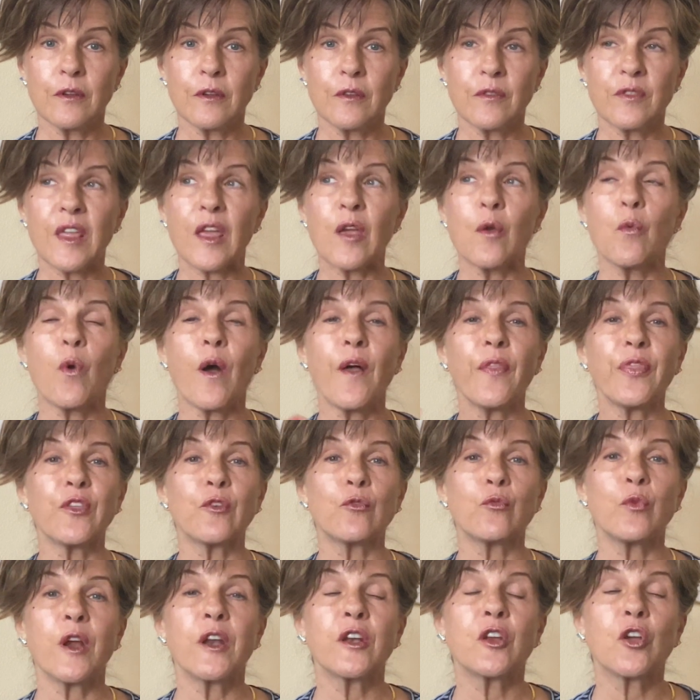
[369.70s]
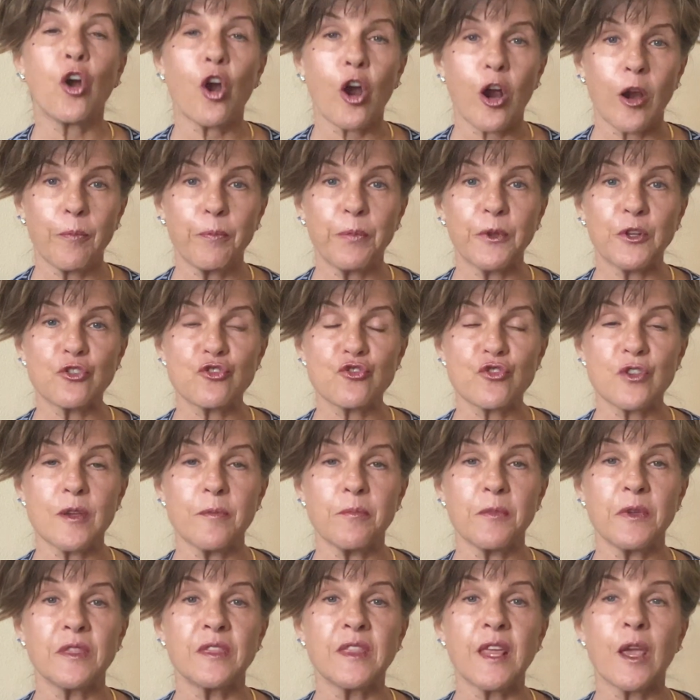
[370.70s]
They want the red carpet
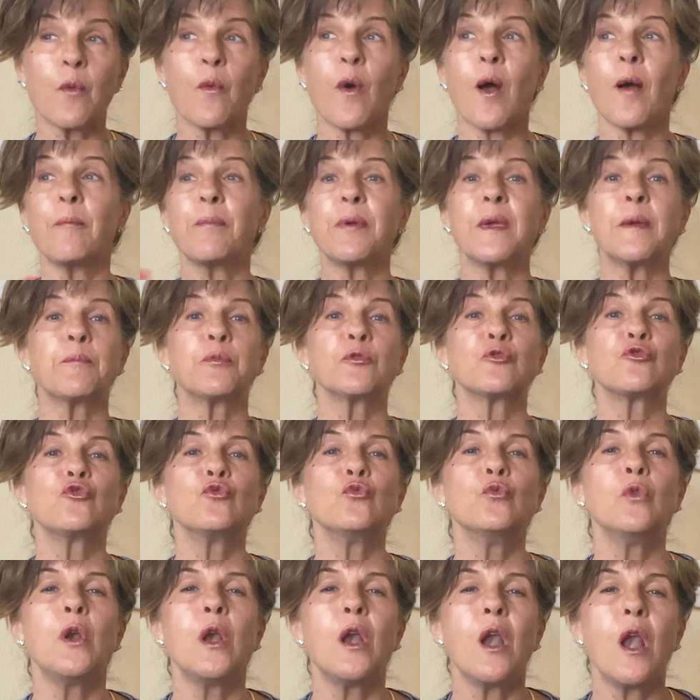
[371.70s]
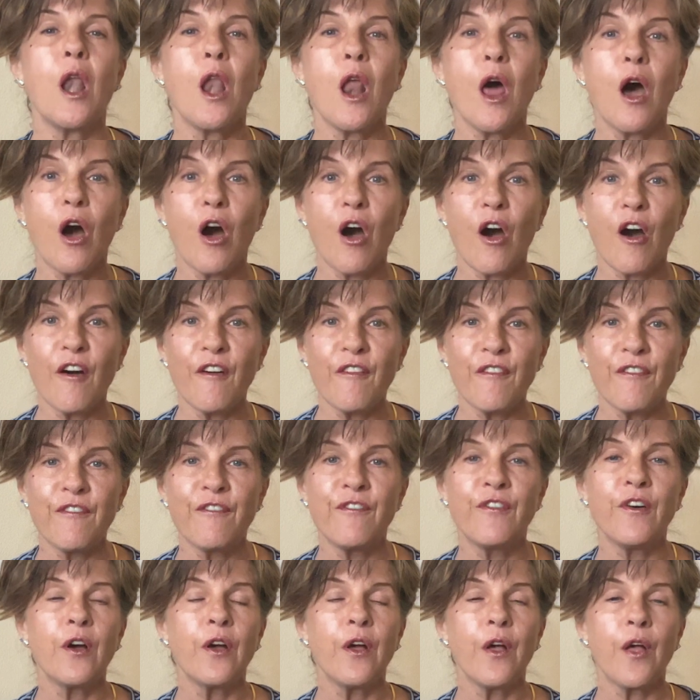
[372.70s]
treatment. They want people to
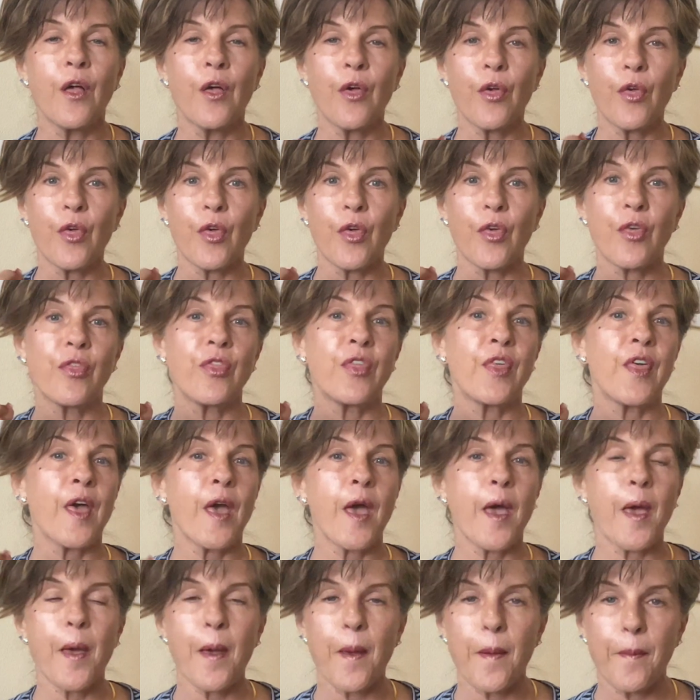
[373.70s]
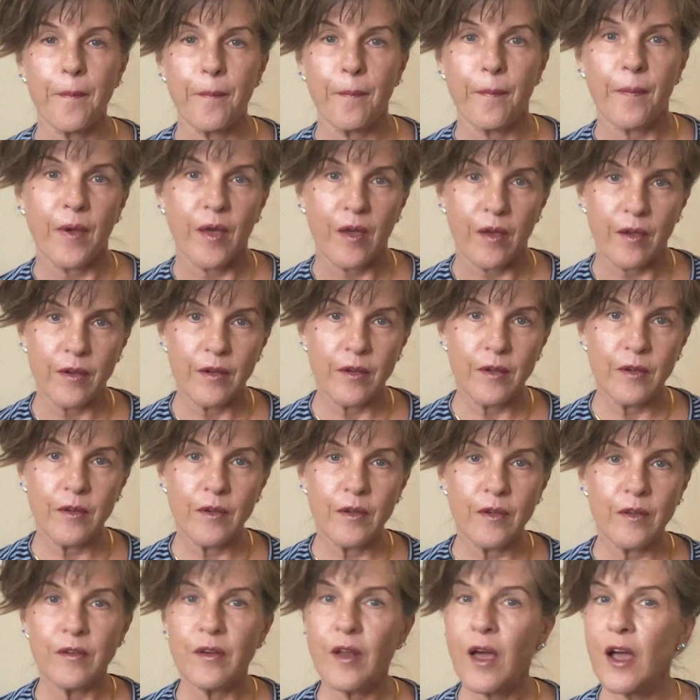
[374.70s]
love them,
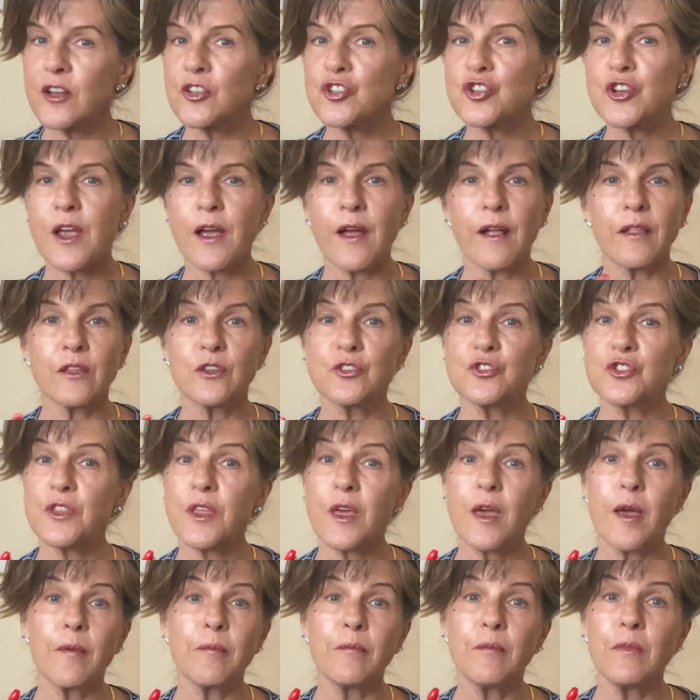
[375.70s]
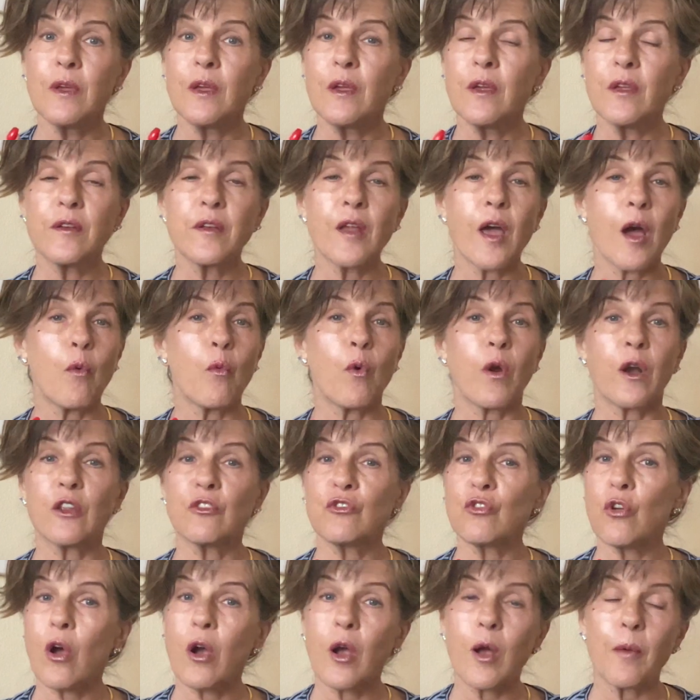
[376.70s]
not challenge them, not want
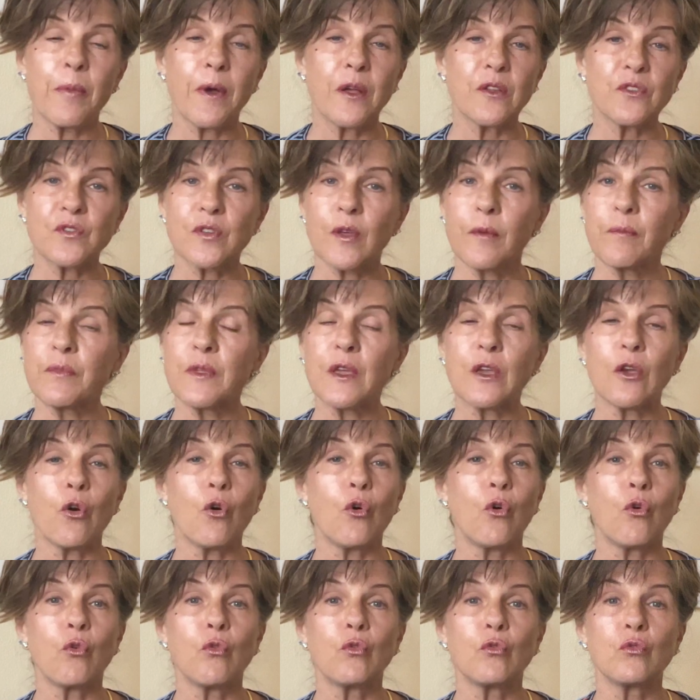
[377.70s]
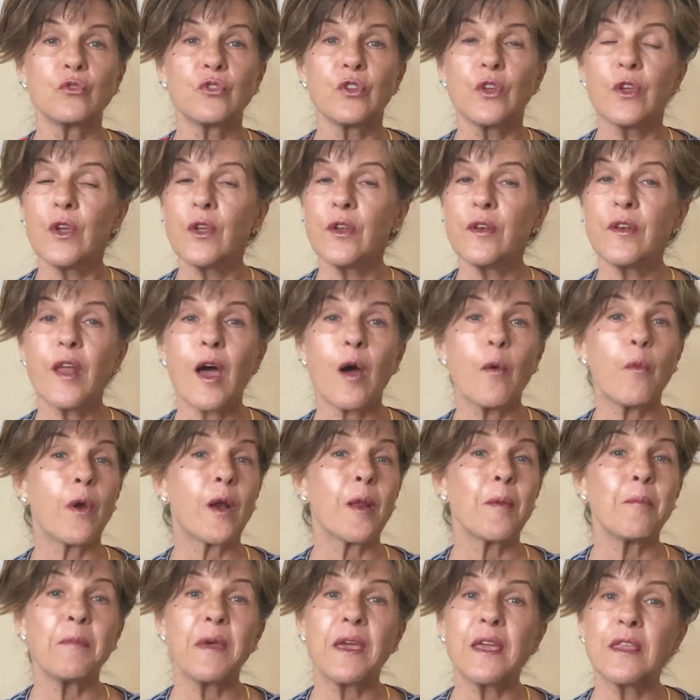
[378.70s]
to talk about something old, not want
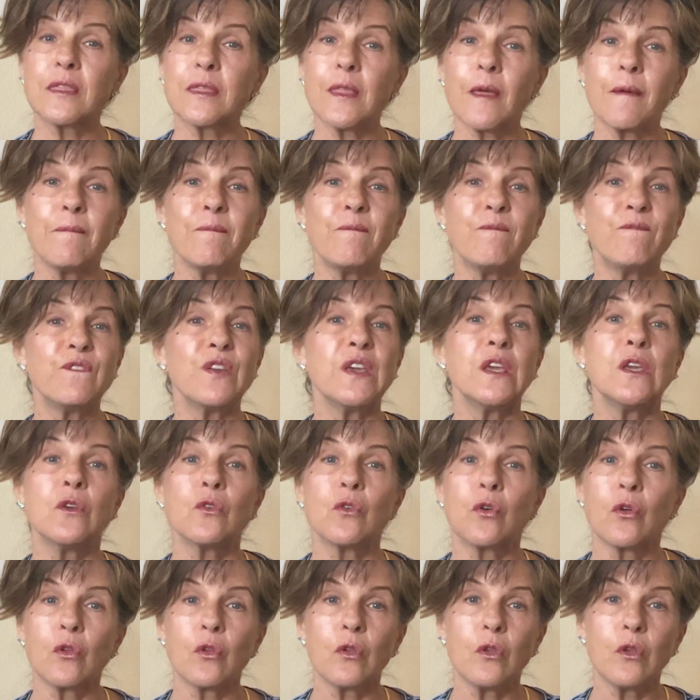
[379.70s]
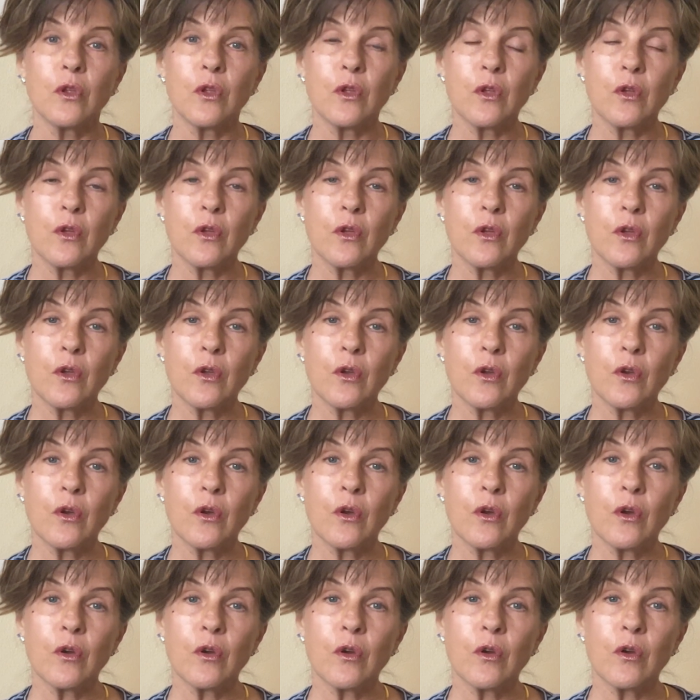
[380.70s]
to make them feel
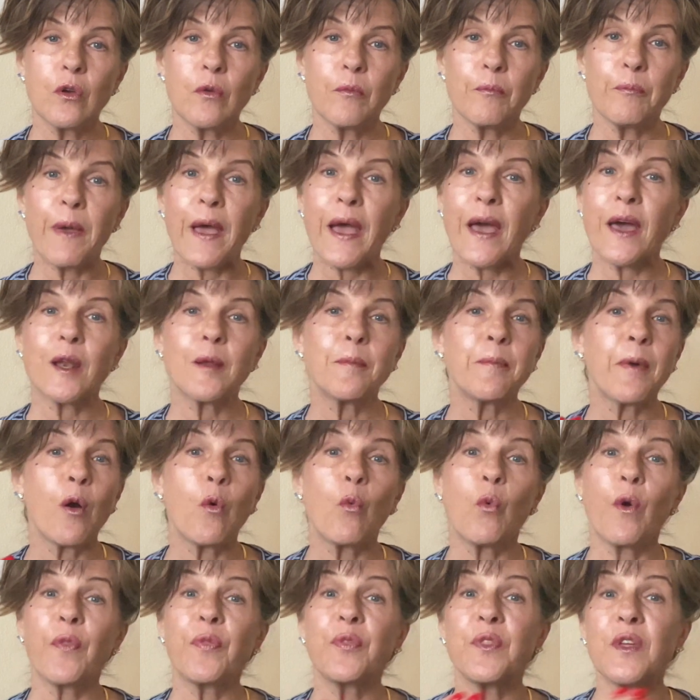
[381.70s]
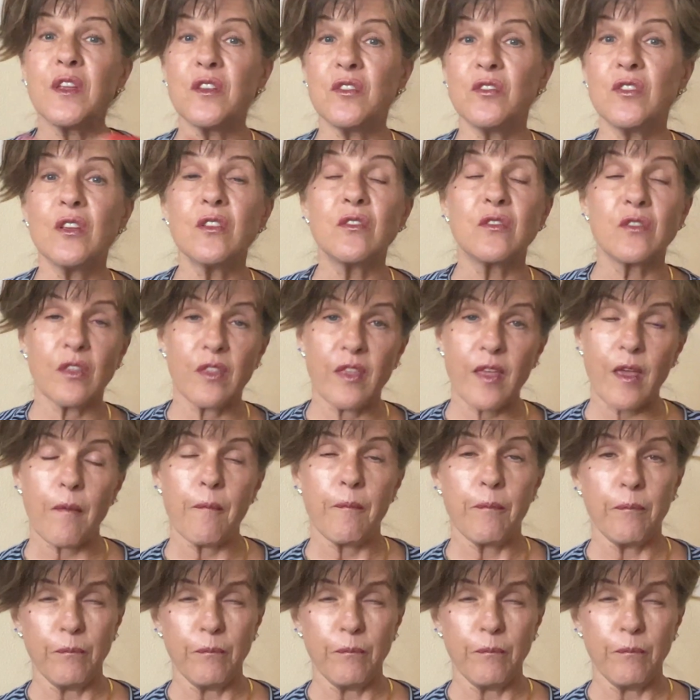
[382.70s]
bad about what they did to that,